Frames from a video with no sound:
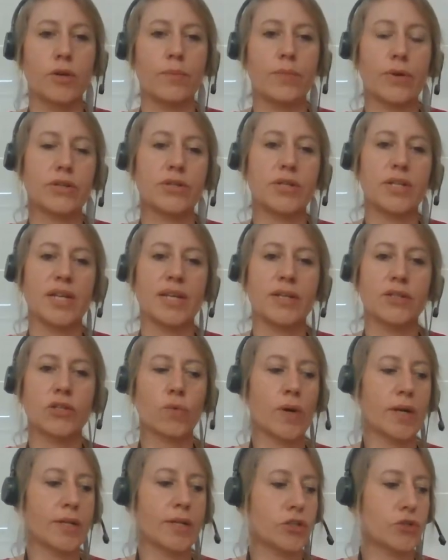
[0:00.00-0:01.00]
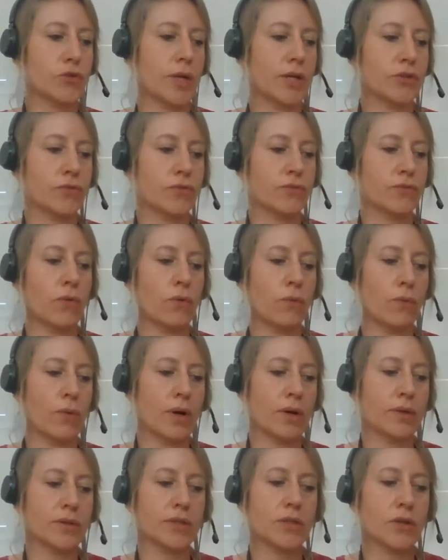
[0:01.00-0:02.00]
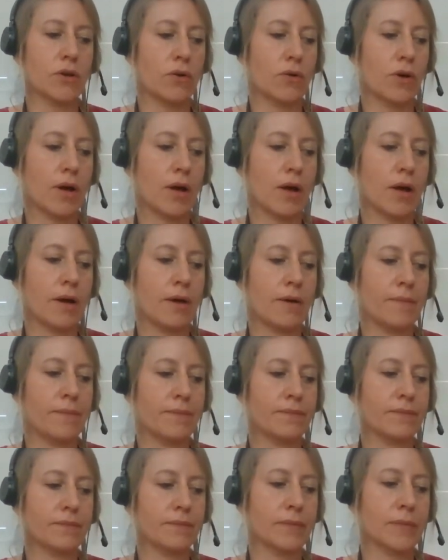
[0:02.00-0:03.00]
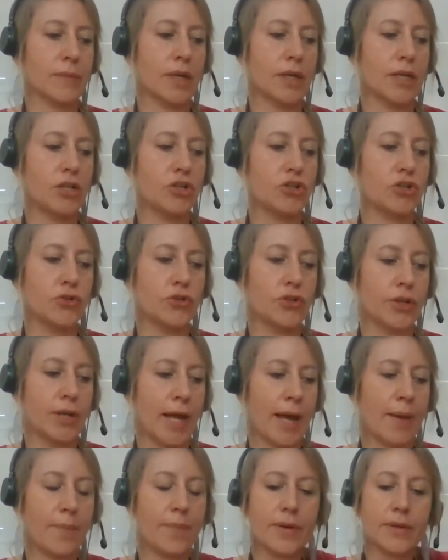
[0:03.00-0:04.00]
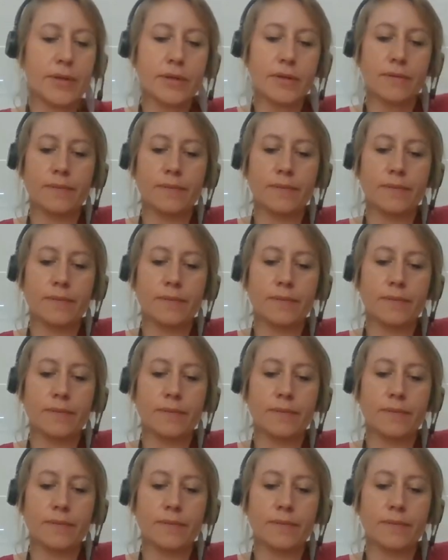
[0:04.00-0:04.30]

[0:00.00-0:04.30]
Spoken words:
But it's quite straightforward, so it shouldn't happen.